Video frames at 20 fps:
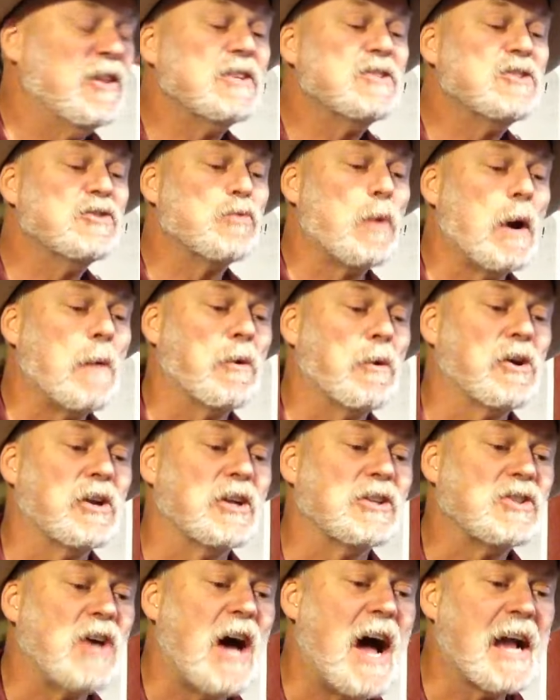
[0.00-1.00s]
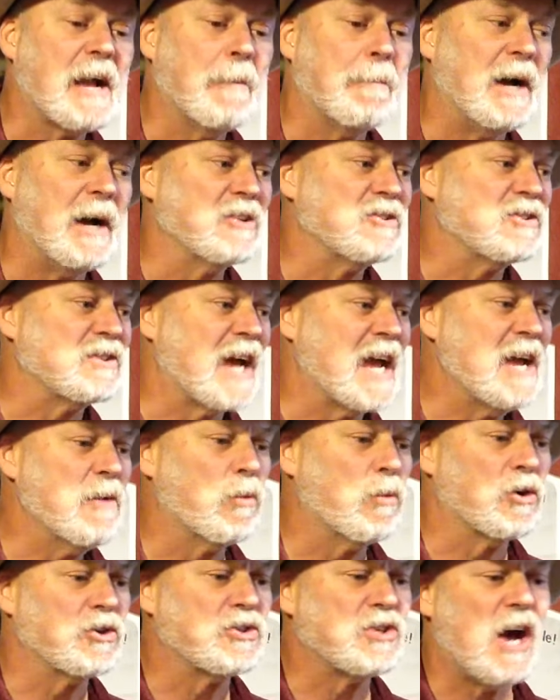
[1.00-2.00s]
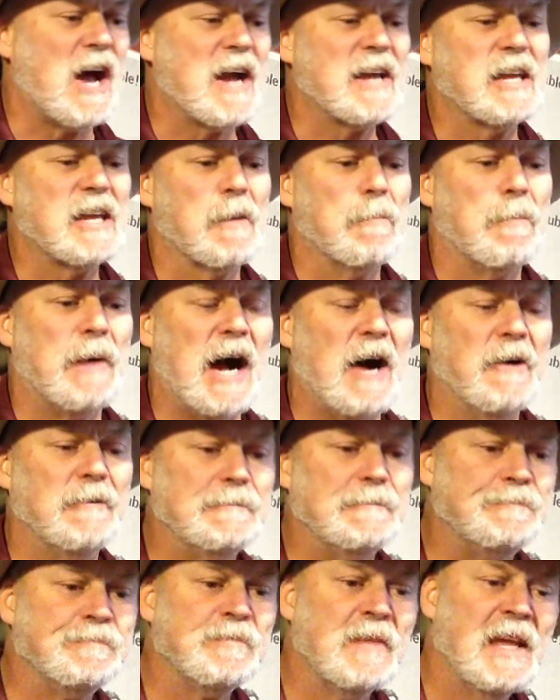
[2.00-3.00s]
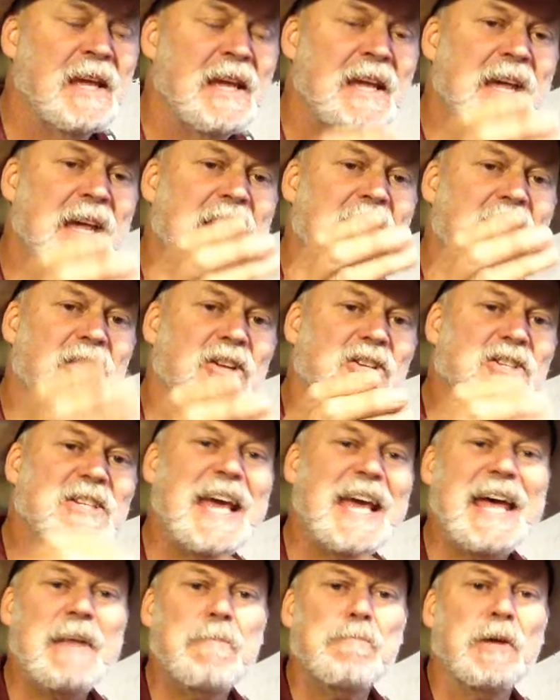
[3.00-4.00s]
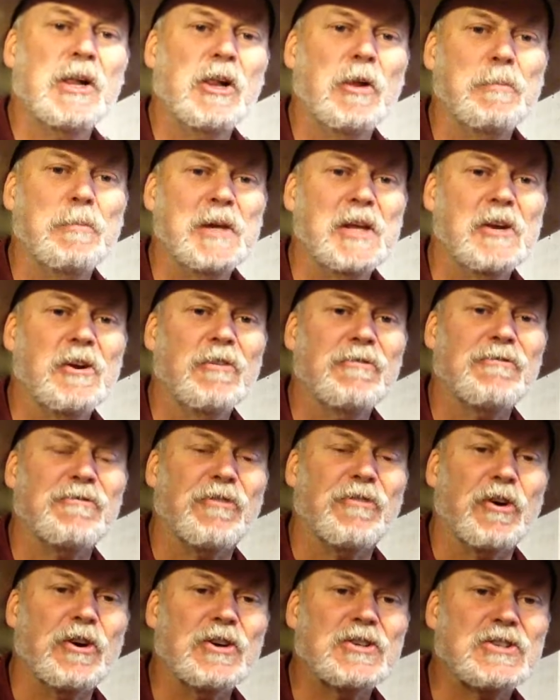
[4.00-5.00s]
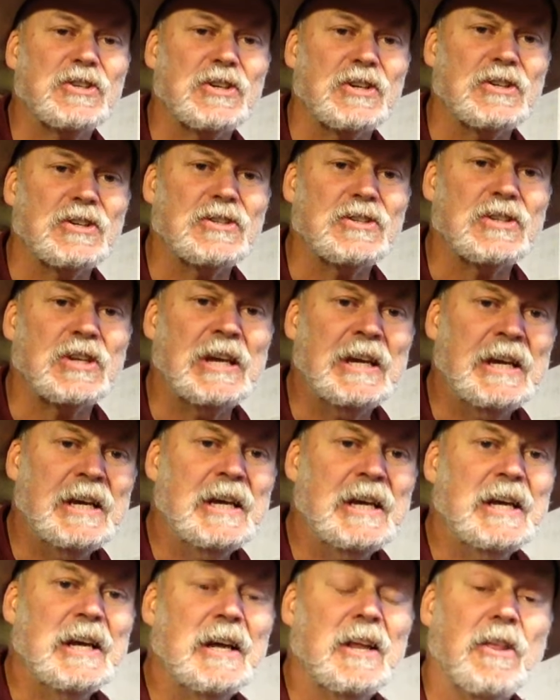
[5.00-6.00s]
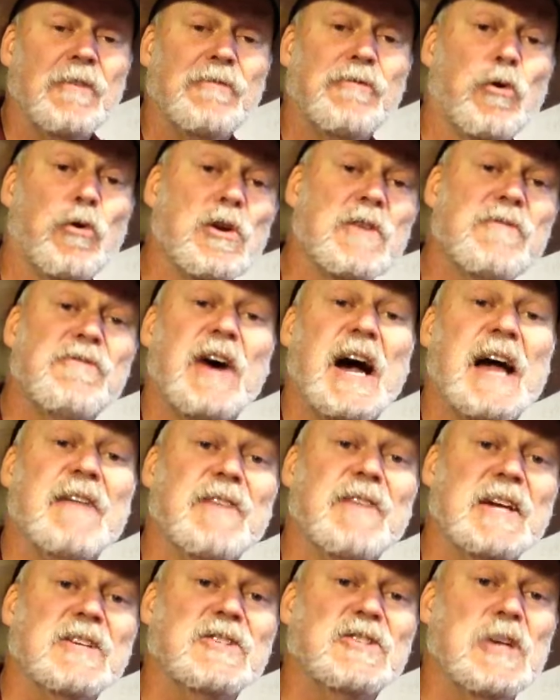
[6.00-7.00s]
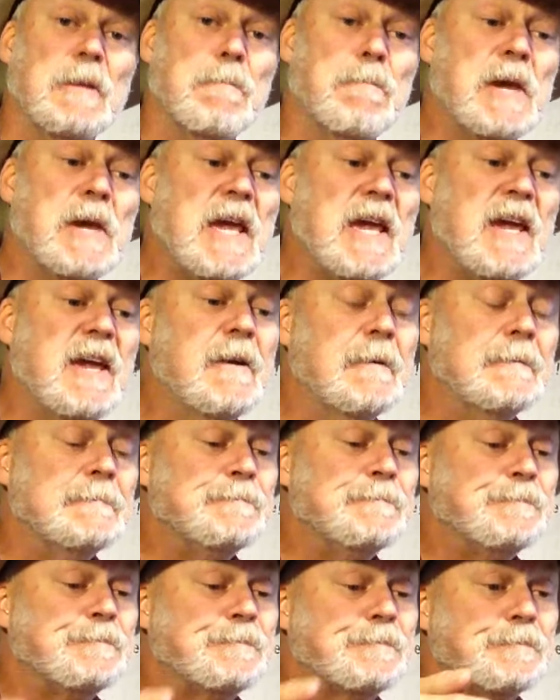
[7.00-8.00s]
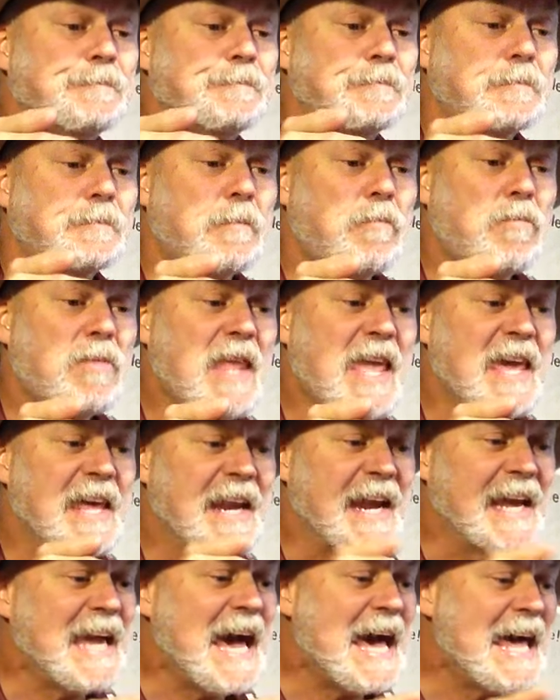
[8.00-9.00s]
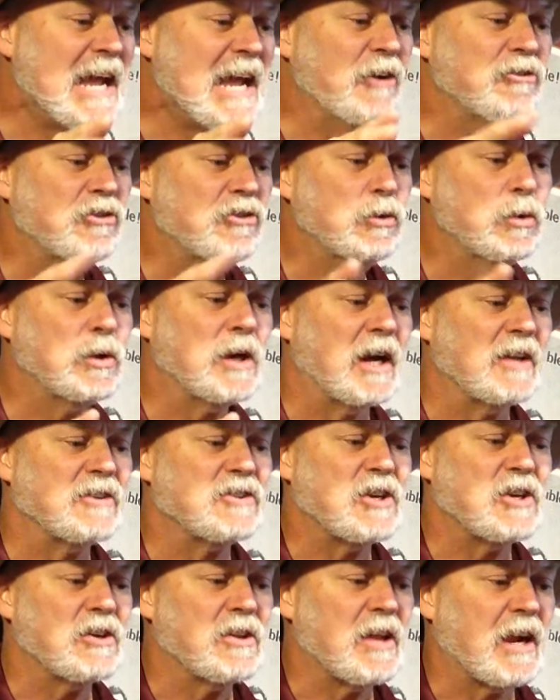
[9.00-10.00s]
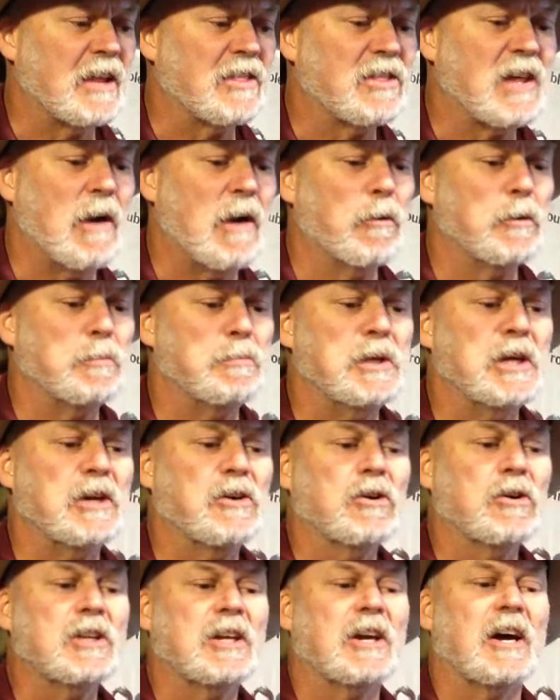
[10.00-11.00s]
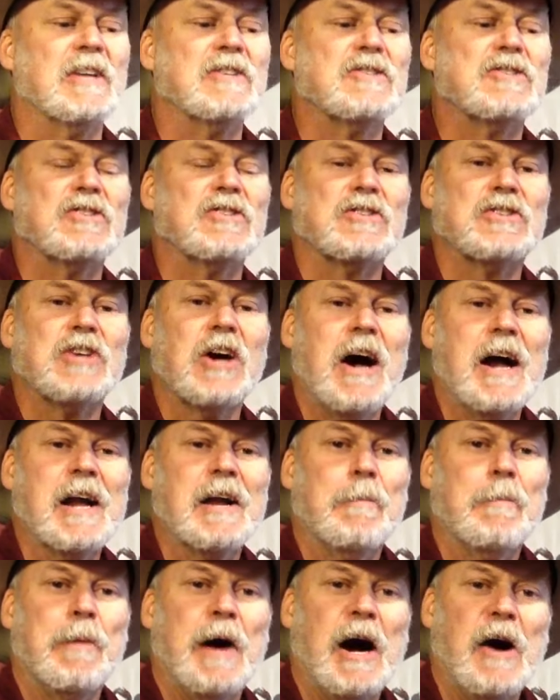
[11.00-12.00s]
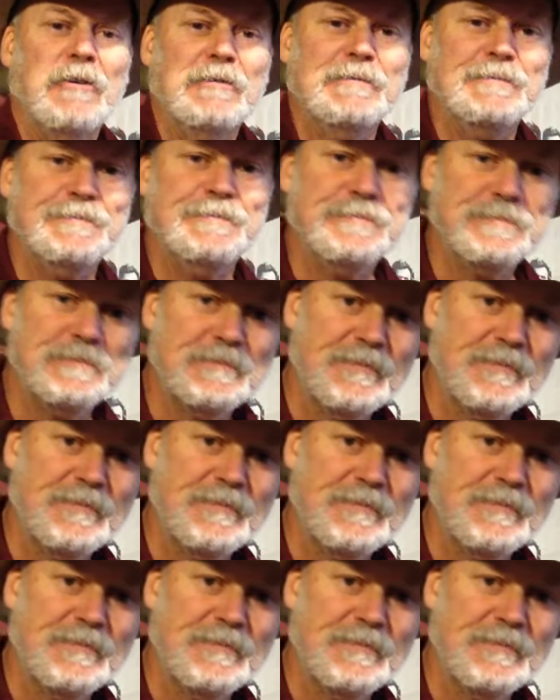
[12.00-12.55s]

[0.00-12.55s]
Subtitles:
This is what we're going to talk about tonight. We're talking about the 10mm versus the 45 ACP. And I got out two guns here that I thought would be good guns to talk about